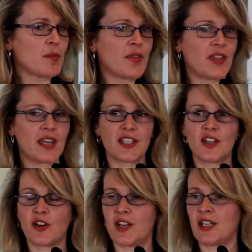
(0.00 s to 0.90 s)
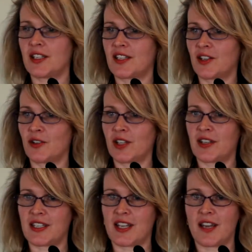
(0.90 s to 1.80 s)
but that's not necessarily
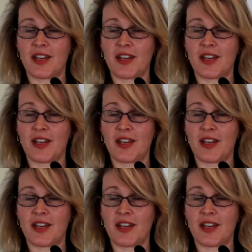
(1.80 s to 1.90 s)
the same.